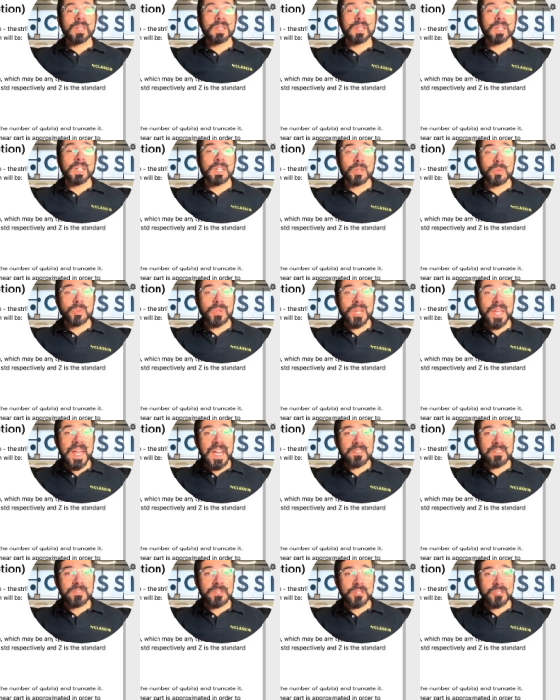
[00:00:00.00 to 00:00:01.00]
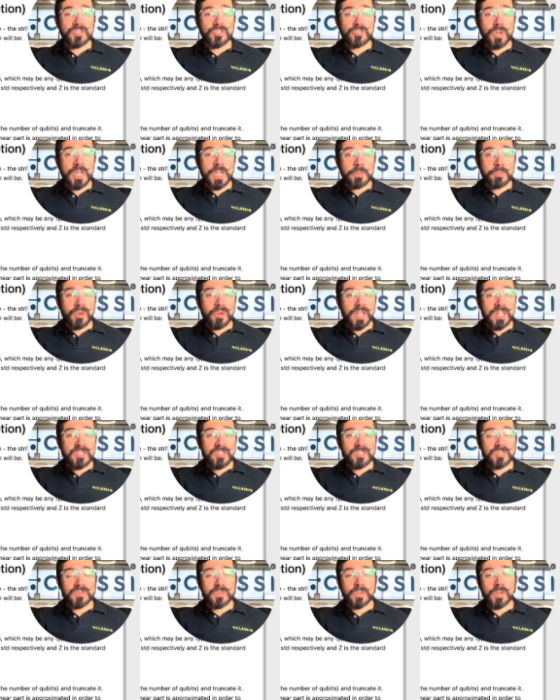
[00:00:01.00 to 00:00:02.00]
Uh, we have a strike
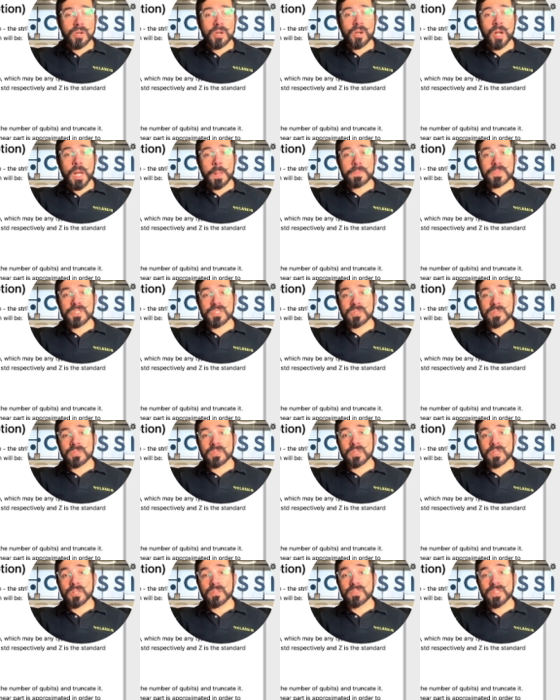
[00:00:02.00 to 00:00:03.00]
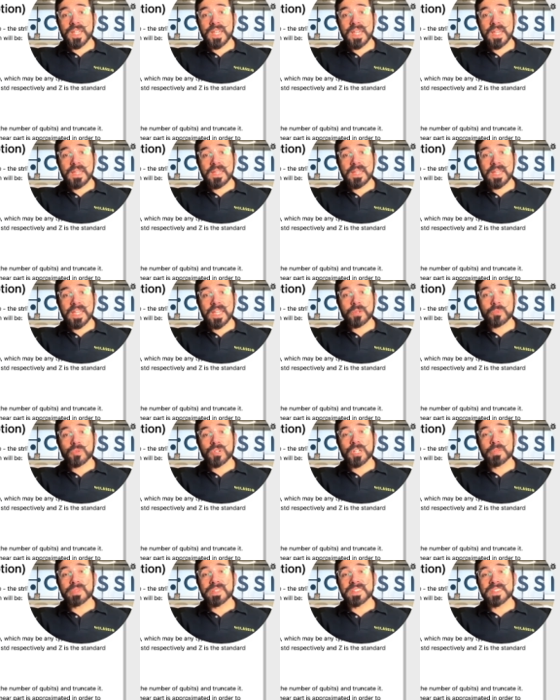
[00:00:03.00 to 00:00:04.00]
price for our option of K, and
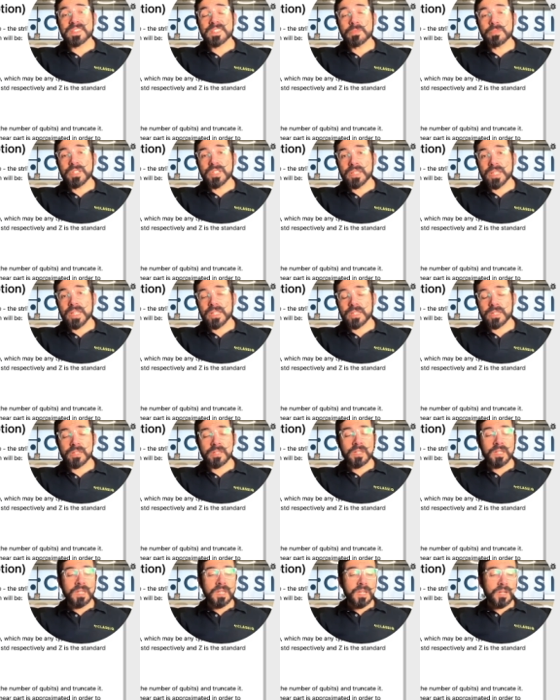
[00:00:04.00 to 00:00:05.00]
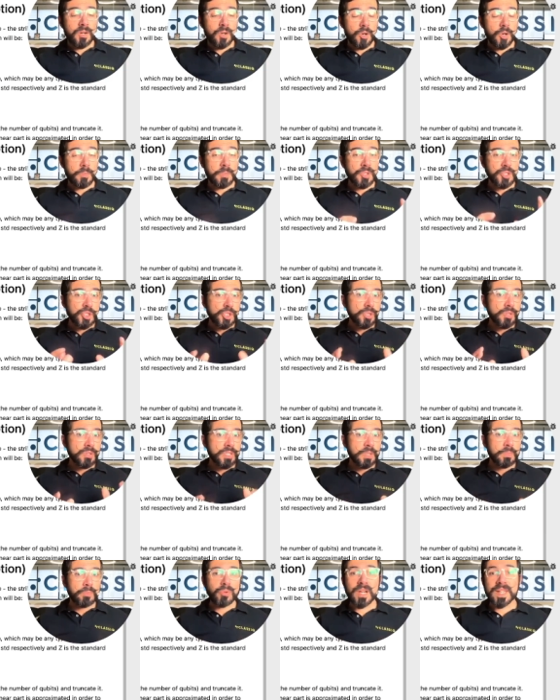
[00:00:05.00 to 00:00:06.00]
we're gonna be simulating our
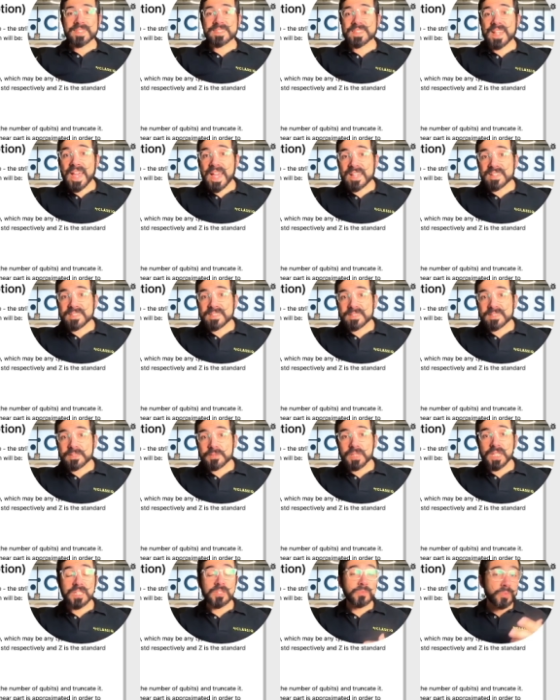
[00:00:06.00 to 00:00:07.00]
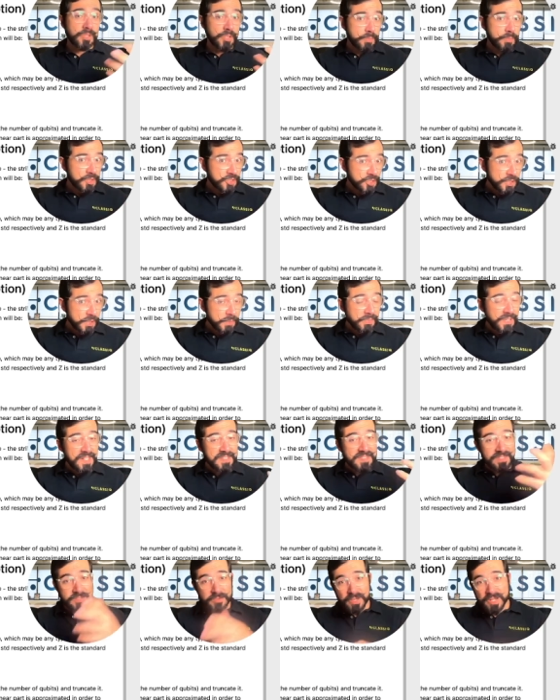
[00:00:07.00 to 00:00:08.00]
maturity price S. And when your maturity
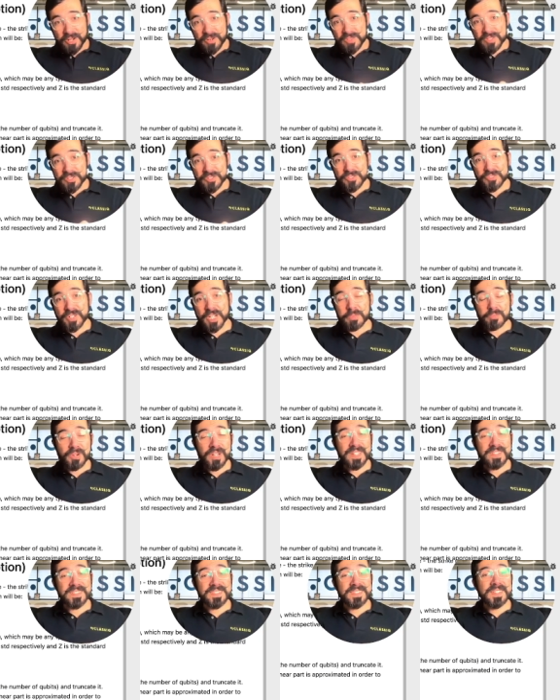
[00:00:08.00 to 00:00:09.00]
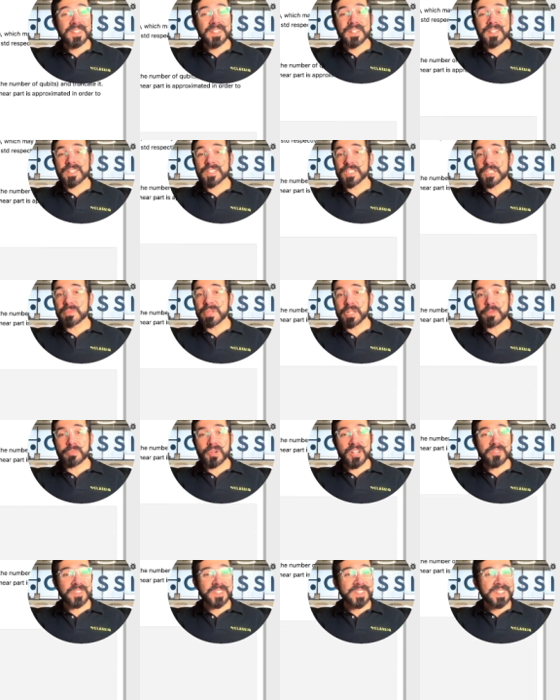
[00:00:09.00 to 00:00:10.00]
price is greater than your strike price, you make a
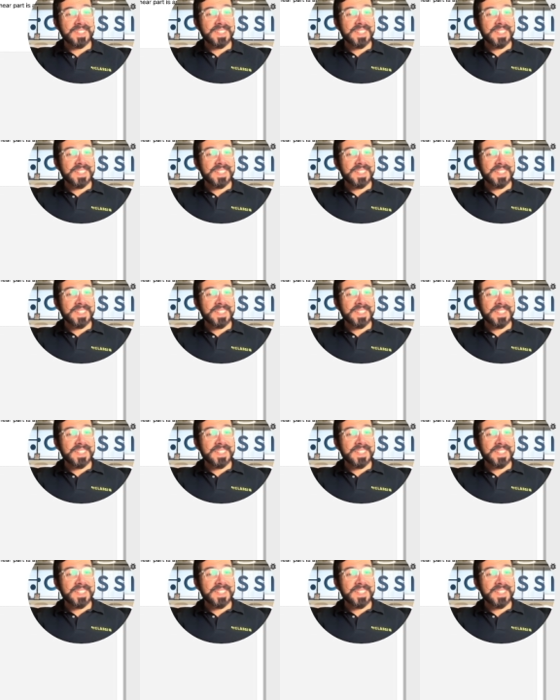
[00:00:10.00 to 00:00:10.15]
profit.